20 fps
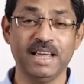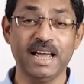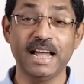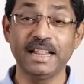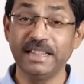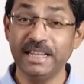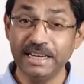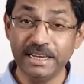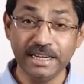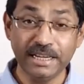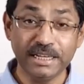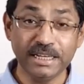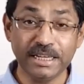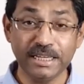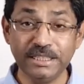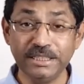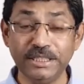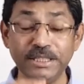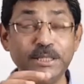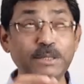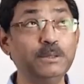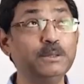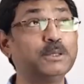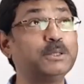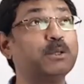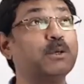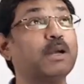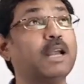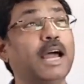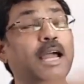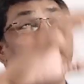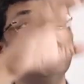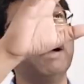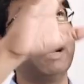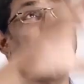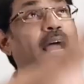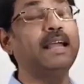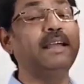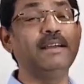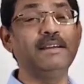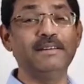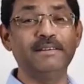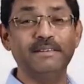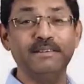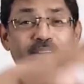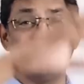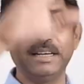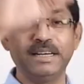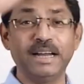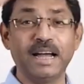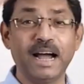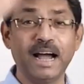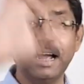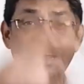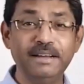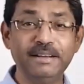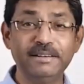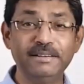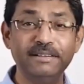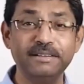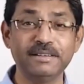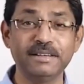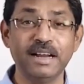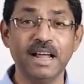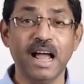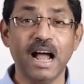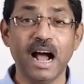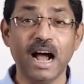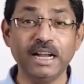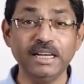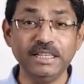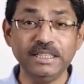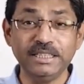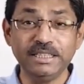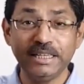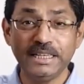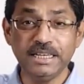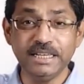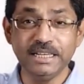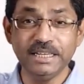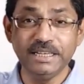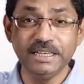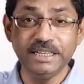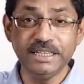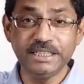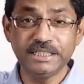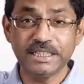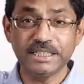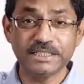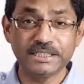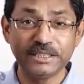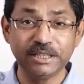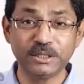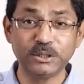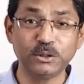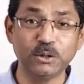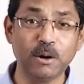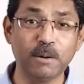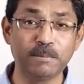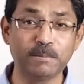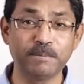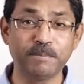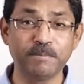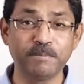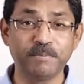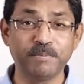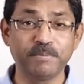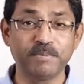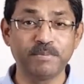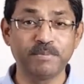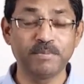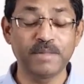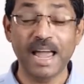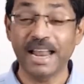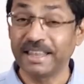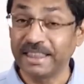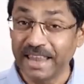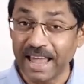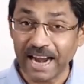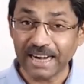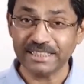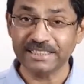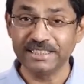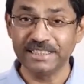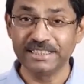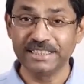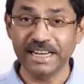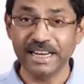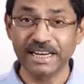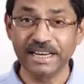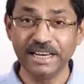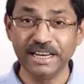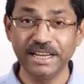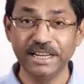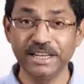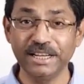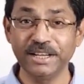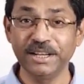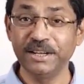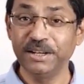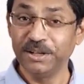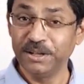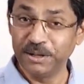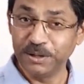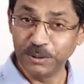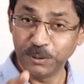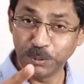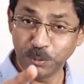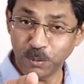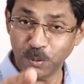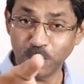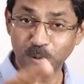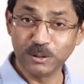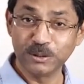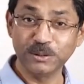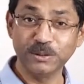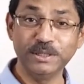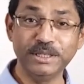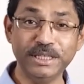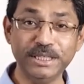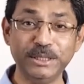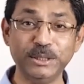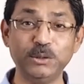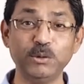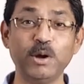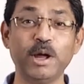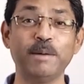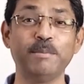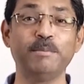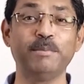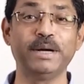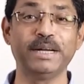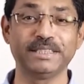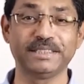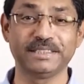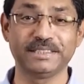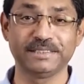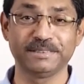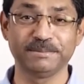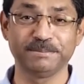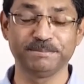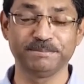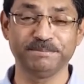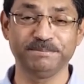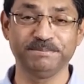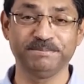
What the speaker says: And then he continues to climb higher and higher until he reaches the top. And that's the technique you also need to embrace.